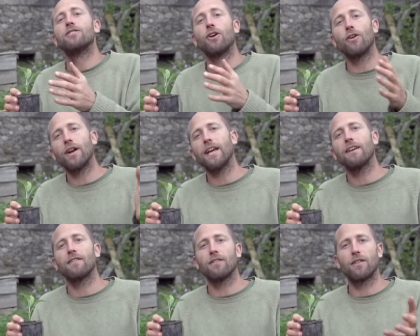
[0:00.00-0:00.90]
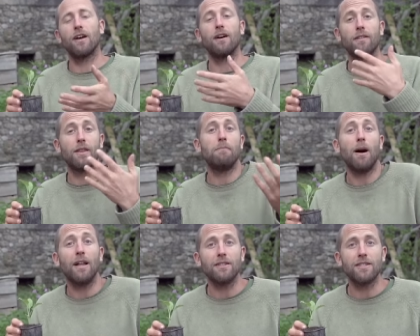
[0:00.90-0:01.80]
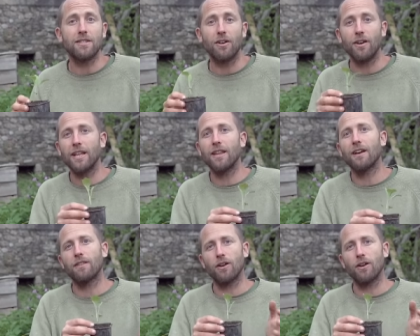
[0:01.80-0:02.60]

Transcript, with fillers: during the, the months, during the,